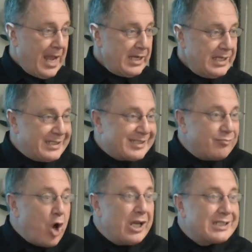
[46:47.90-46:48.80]
Right?
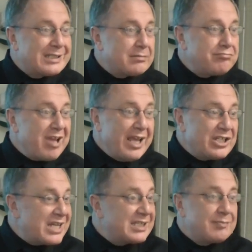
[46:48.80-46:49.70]
It's smallest.
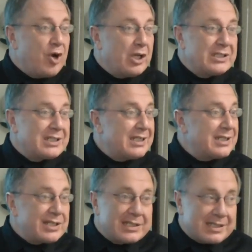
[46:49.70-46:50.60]
It's just smallest.
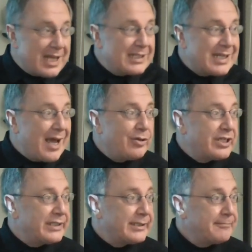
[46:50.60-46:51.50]
It's just that's
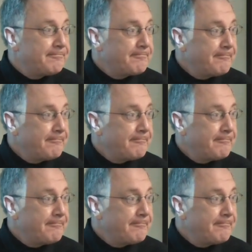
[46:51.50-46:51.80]
how it is.